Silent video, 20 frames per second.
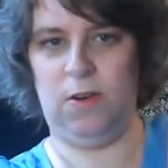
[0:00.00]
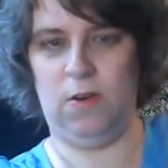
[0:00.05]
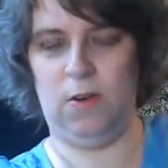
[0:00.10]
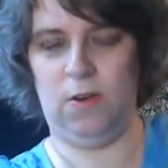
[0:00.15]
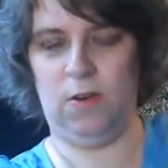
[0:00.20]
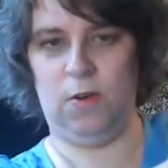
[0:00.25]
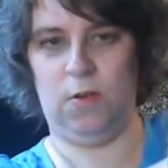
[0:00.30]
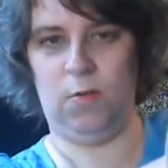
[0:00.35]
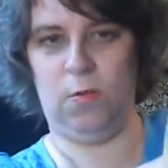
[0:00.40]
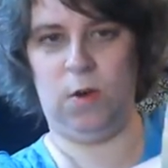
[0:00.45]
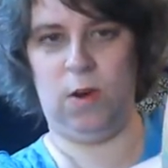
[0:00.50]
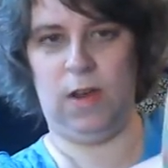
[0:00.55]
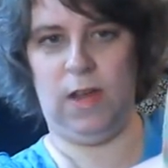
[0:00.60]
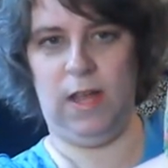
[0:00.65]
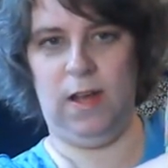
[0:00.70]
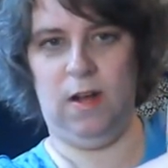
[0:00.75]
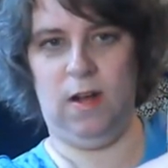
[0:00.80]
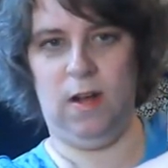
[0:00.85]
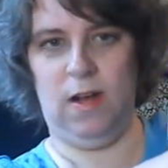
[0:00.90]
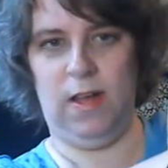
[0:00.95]
her
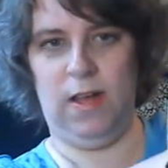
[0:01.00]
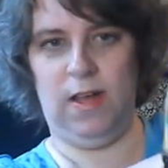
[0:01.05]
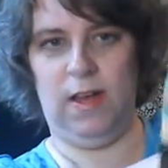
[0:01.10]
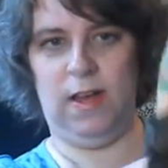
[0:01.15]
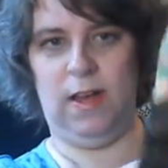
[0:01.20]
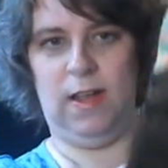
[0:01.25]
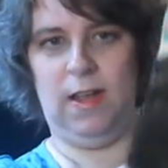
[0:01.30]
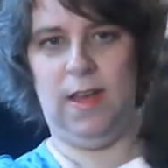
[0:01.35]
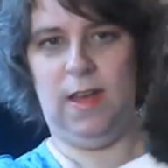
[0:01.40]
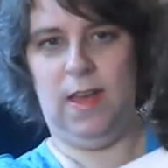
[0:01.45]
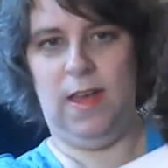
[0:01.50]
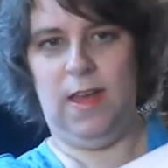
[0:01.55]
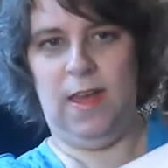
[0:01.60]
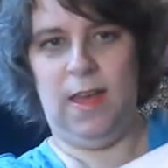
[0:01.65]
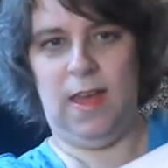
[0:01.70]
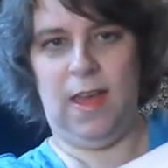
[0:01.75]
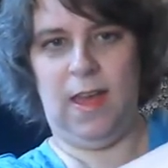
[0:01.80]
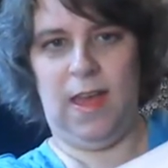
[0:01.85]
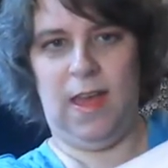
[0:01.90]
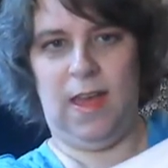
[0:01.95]
working on.
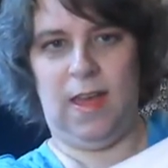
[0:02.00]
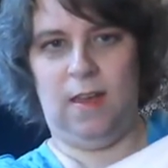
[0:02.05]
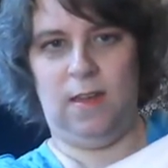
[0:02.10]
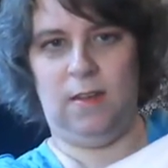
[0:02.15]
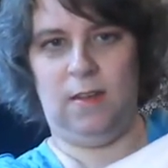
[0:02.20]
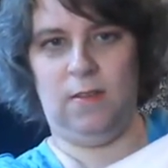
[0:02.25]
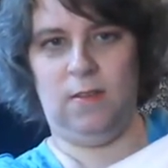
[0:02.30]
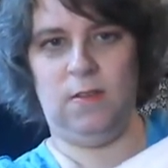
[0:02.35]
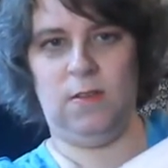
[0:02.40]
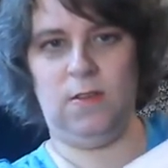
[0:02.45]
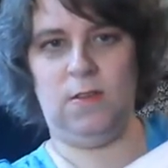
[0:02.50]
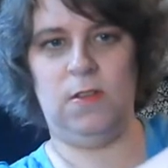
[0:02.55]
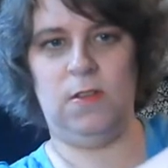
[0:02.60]
And